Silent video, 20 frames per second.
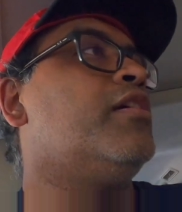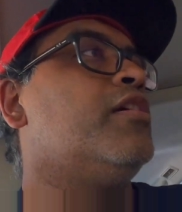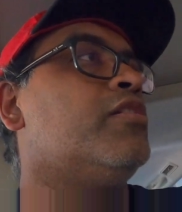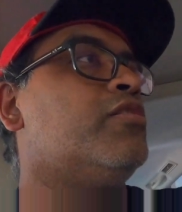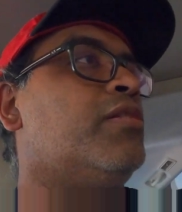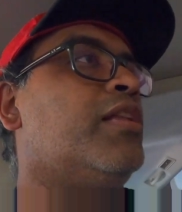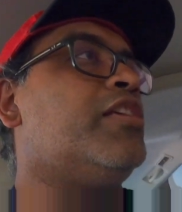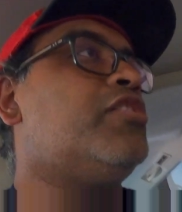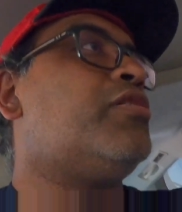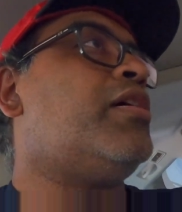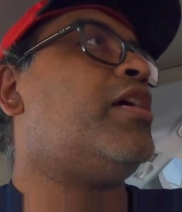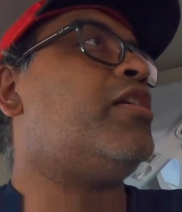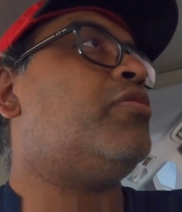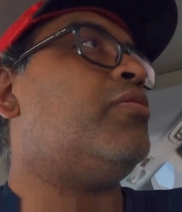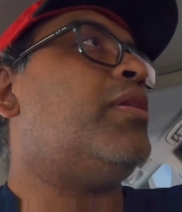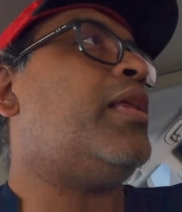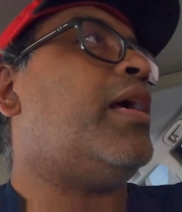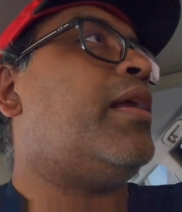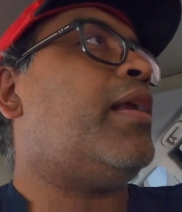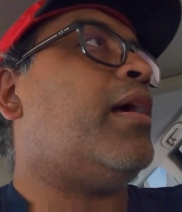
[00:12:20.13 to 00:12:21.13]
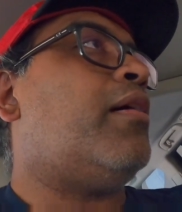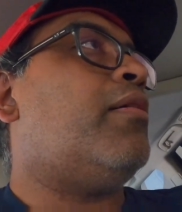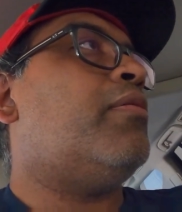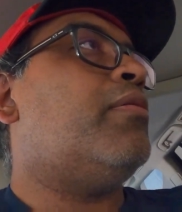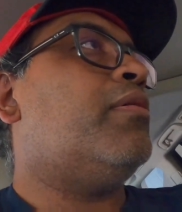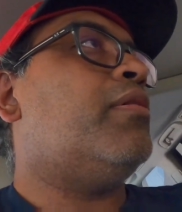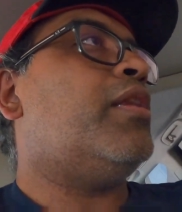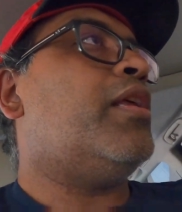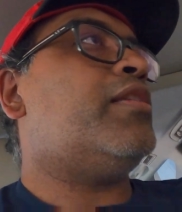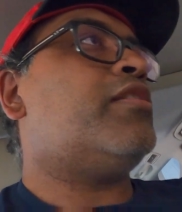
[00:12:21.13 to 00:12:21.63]
So let's try doing that now.
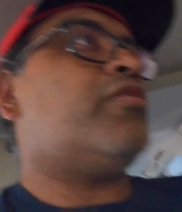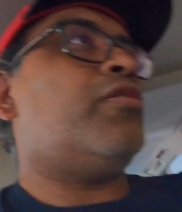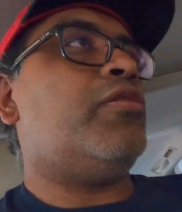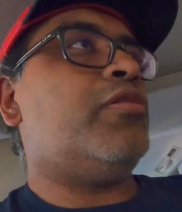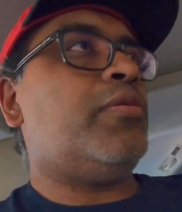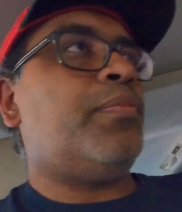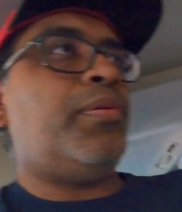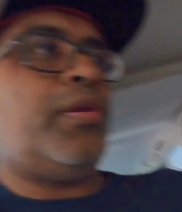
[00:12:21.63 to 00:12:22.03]
Let's go into